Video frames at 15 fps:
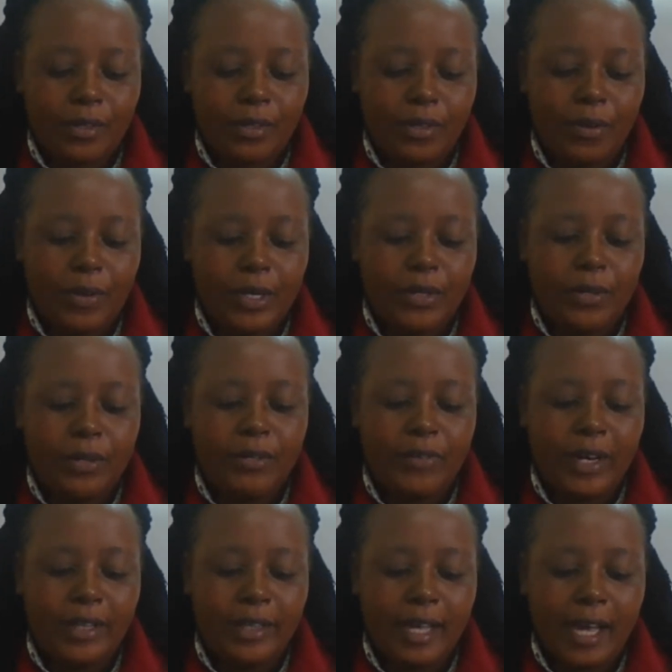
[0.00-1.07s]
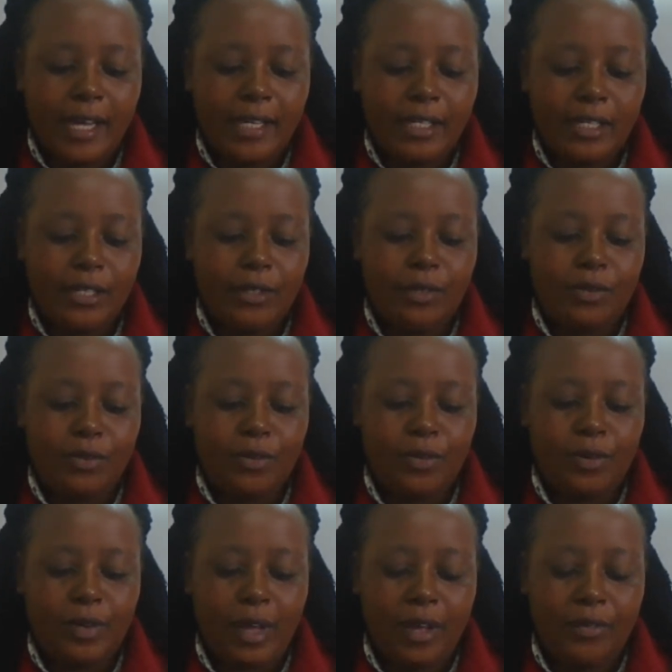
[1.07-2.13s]
So when you divide that,
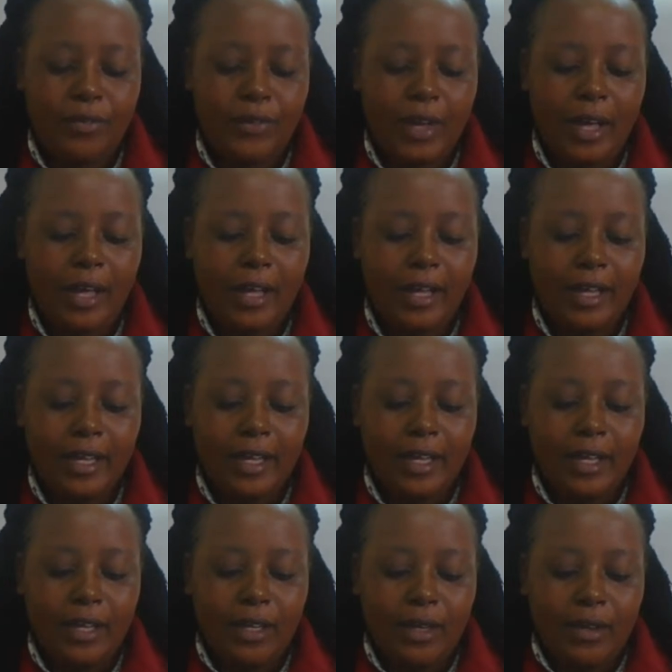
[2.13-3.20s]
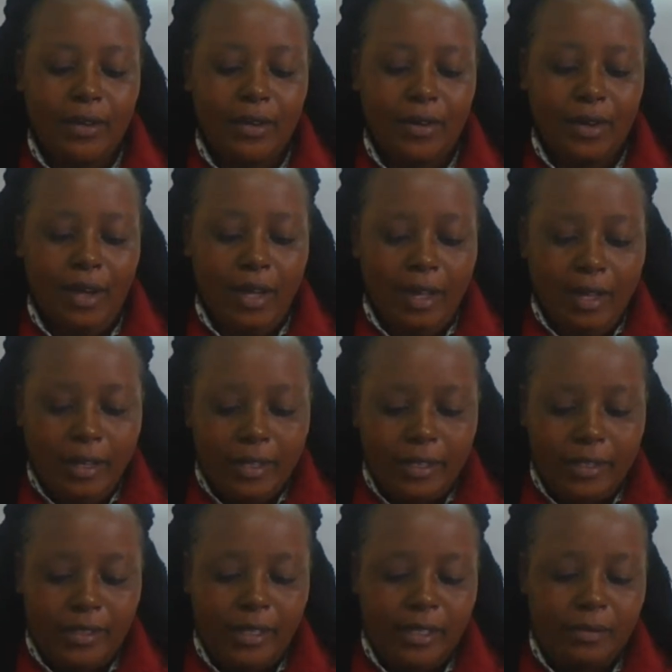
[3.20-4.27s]
you have here
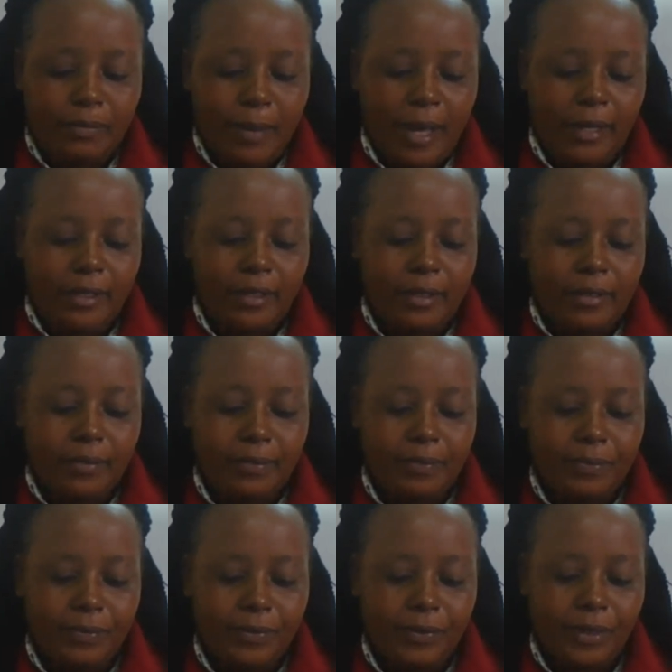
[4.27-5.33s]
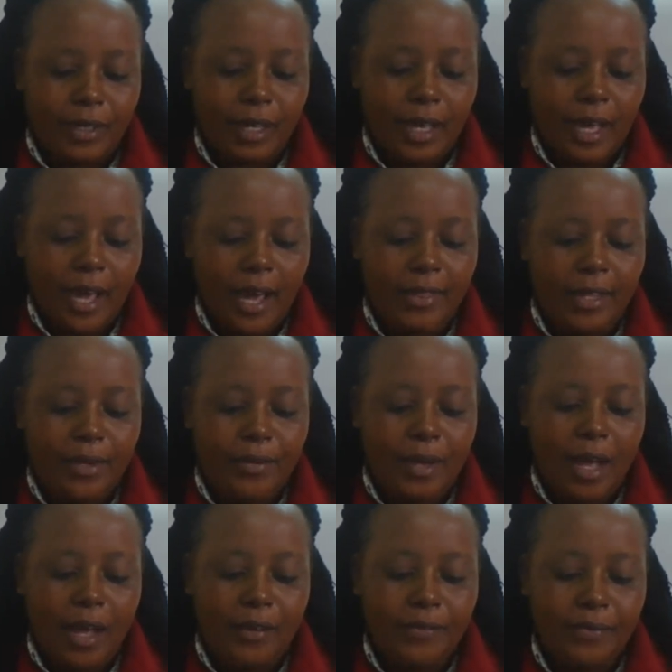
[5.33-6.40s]
6 marks. And then
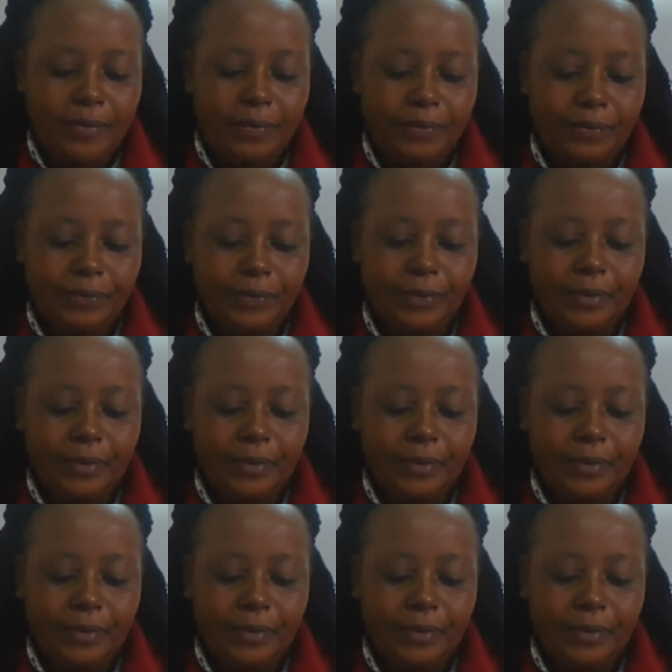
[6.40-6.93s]
we have